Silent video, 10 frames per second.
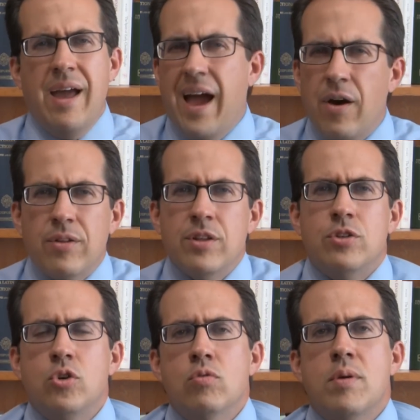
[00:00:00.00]
How do the
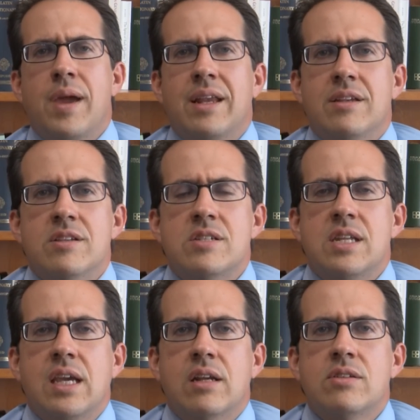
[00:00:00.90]
two remain
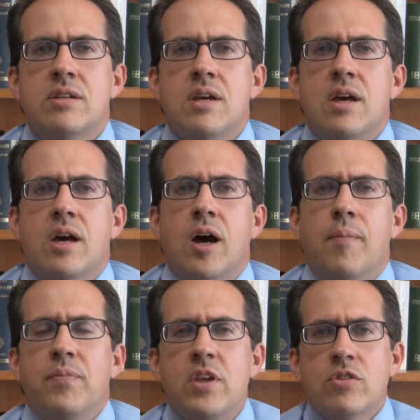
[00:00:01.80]
distinct?
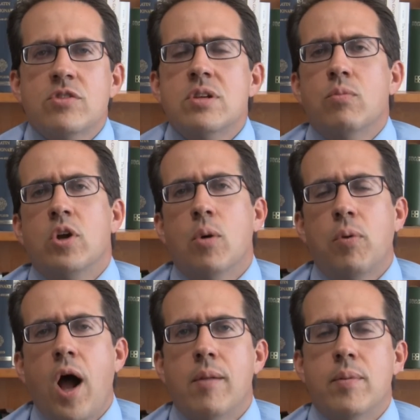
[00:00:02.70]
Um, these are some real
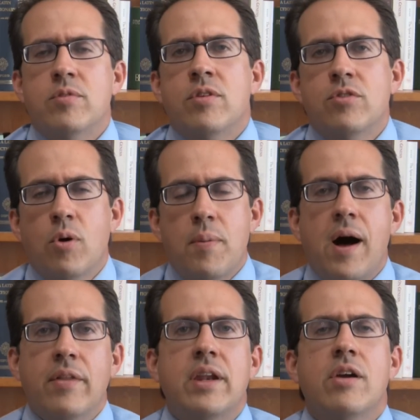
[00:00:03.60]
problems. And so
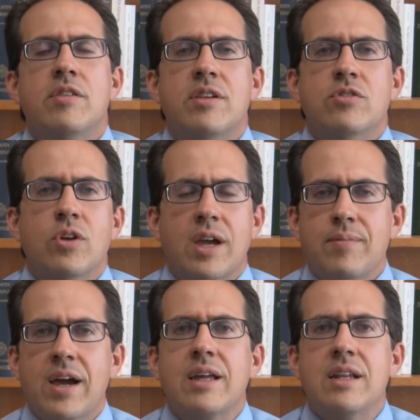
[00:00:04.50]
Apollinaris says, look,
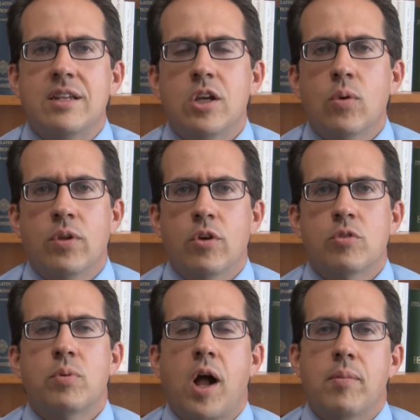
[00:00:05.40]
I'm not going to deal with
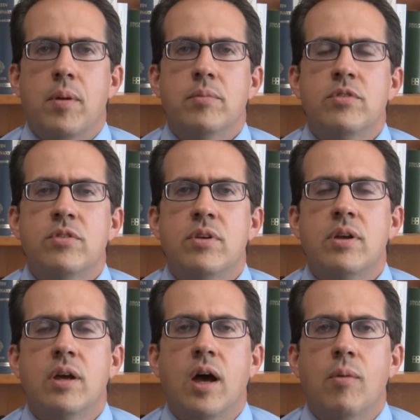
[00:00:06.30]
those problems.
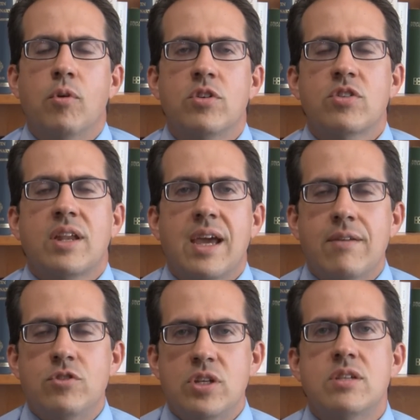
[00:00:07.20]
Uh, we're just going to
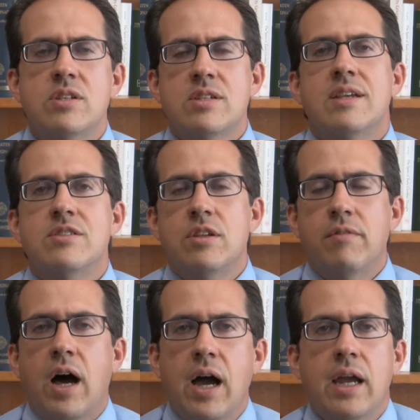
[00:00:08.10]
have Jesus as
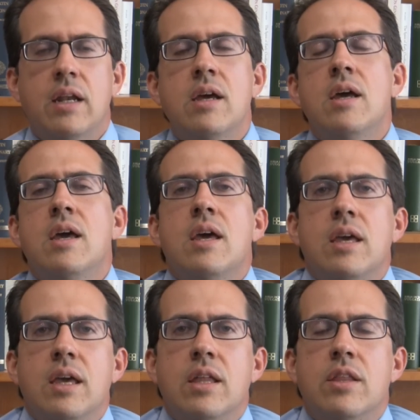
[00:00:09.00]
divine
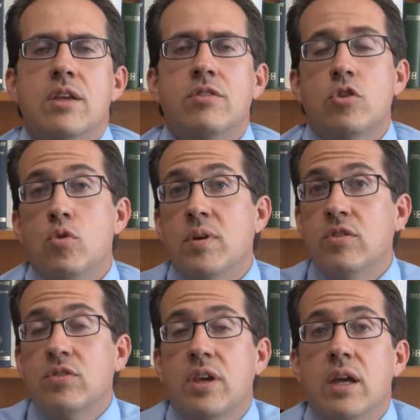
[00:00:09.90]
in this human
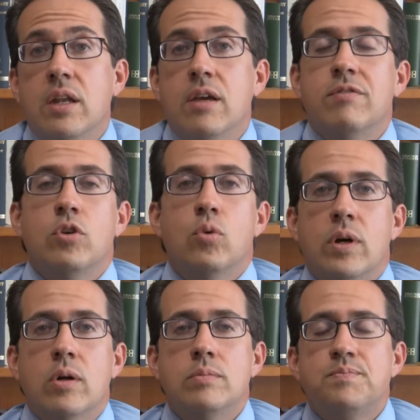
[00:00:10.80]
skin, if
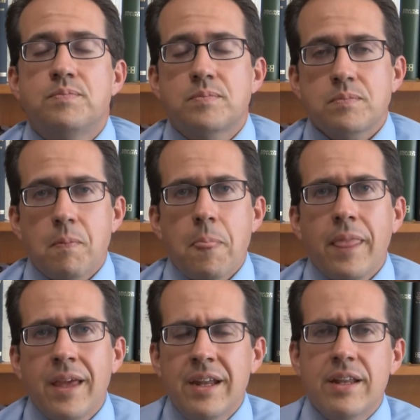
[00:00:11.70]
will.
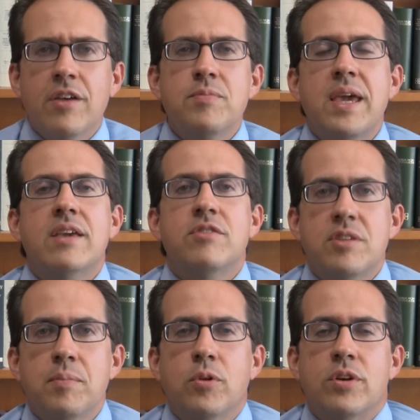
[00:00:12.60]
And it does make it
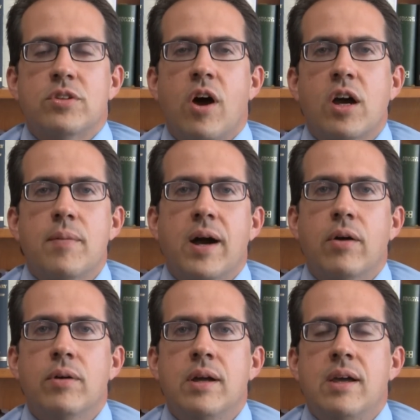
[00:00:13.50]
simpler to talk
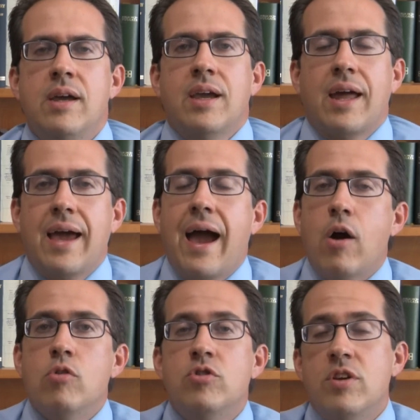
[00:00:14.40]
about kind of
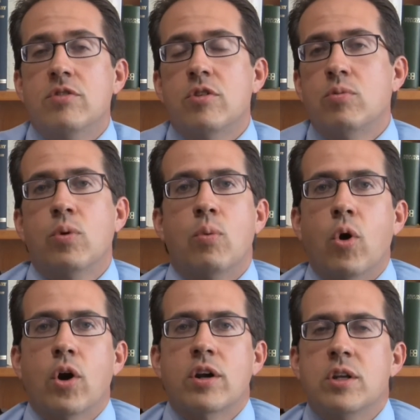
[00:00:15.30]
how Jesus would
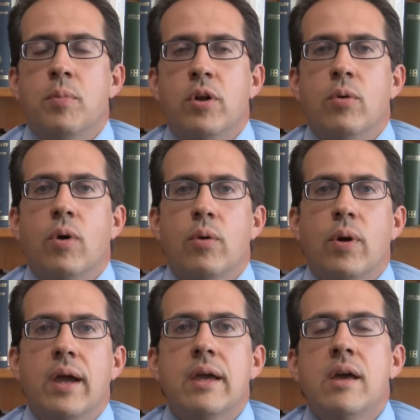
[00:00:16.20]
work, to put it one
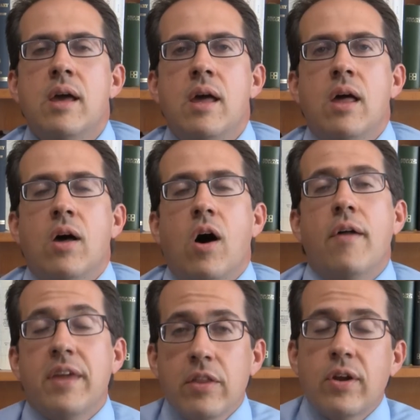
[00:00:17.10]
way.
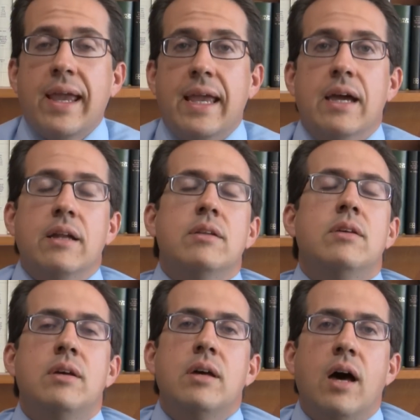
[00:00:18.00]
On the other hand,
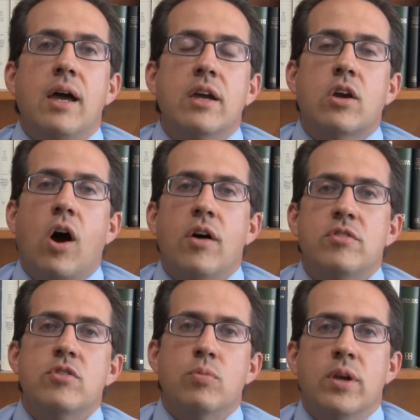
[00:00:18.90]
uh, it
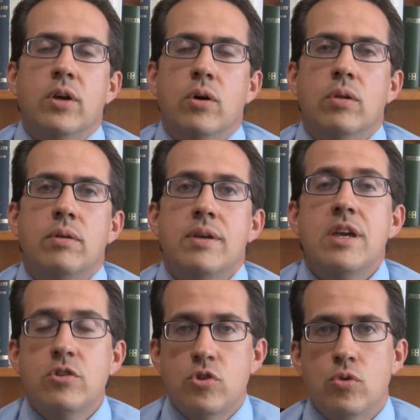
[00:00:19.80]
causes real
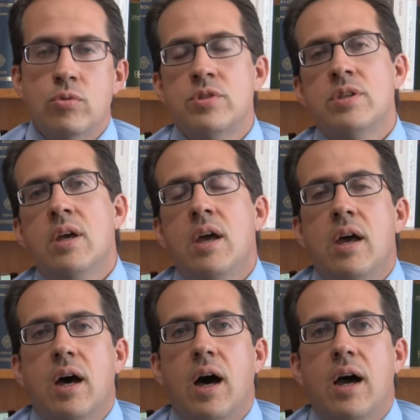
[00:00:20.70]
issues.
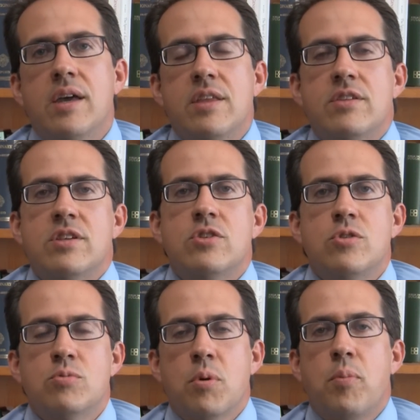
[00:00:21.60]
Uh, and these
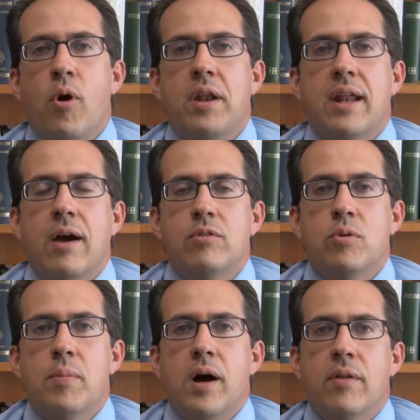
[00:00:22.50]
issues were pointed out to
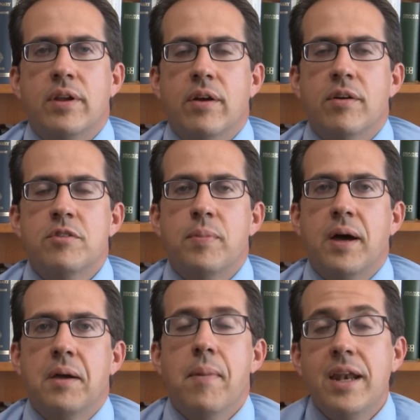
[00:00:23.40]
Apollinaris
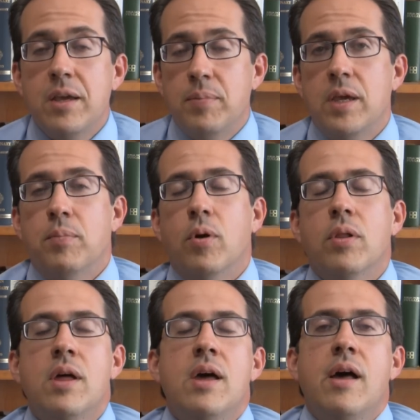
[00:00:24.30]
by many people
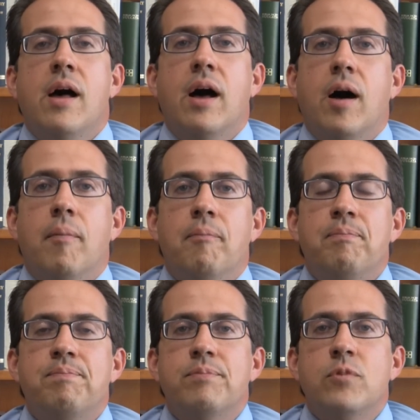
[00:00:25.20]
um,
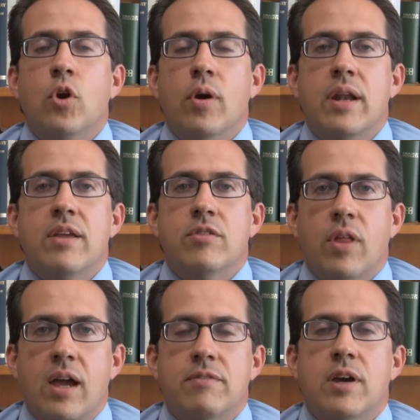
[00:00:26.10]
during his
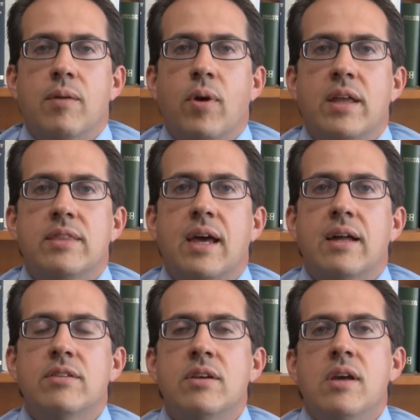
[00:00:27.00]
lifetime, right?
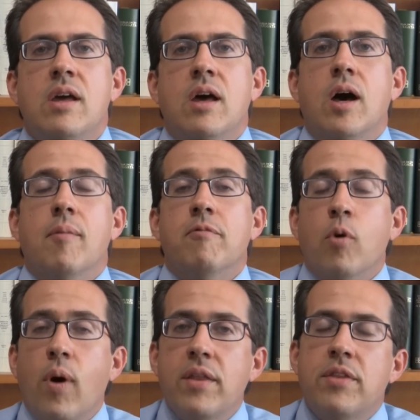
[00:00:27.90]
That, um,
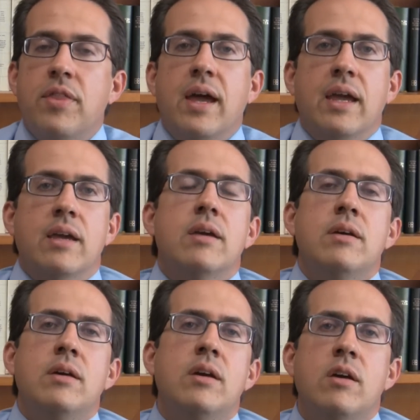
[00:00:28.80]
for one thing,
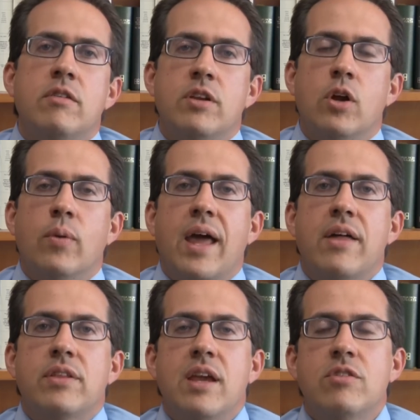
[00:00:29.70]
you know, when
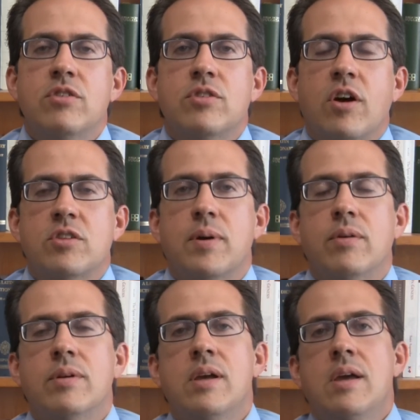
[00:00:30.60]
Athanasius talks
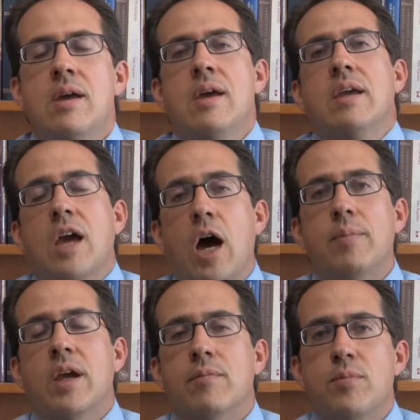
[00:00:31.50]
about God
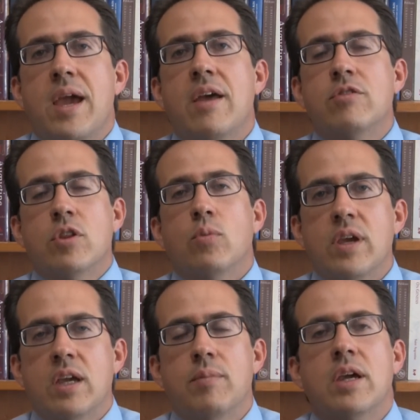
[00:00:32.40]
becomes man so that
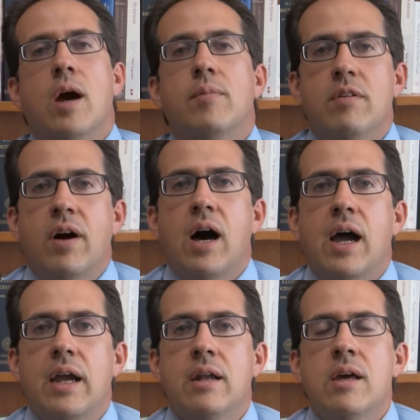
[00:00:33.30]
we can become
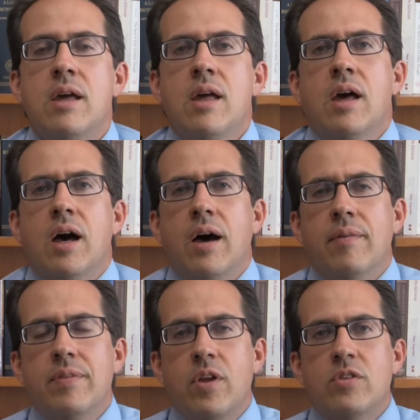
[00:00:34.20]
divine, uh,
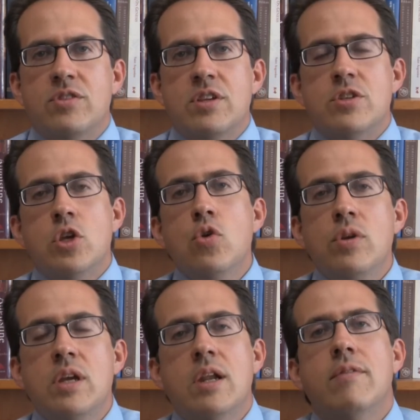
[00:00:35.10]
there's this
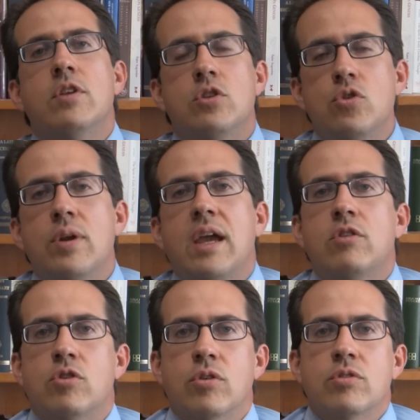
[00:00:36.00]
union of the two
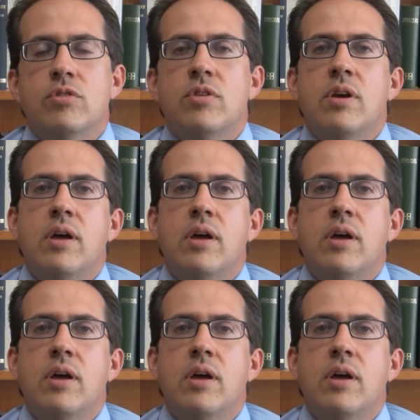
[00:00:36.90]
natures.